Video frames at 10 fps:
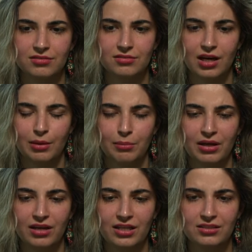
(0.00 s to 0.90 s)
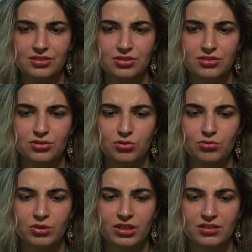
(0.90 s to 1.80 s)
And my knight is just so
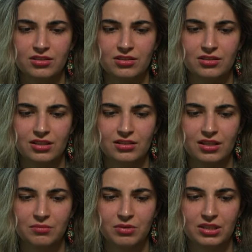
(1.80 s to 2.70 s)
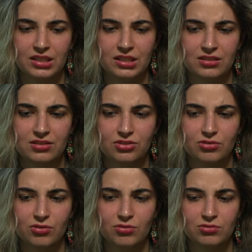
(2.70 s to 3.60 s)
weird here. And like, my king is
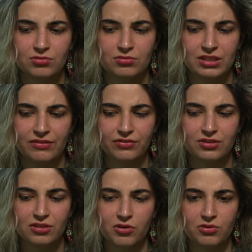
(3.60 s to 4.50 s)
so left alone